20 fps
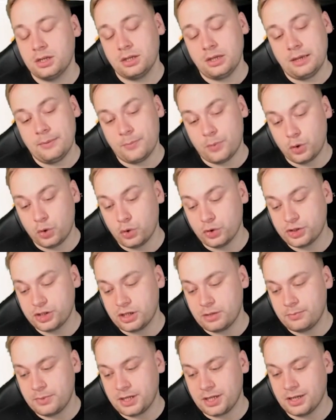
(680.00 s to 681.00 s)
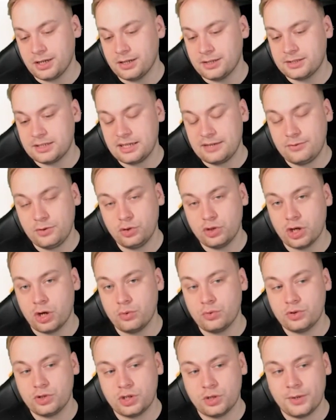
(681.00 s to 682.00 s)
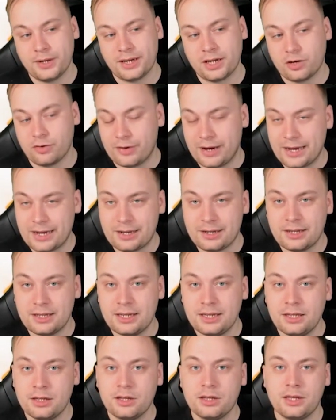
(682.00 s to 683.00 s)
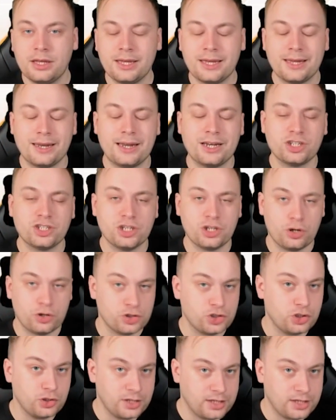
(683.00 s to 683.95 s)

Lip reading: important because if you don't do it correctly, it can actually cost you the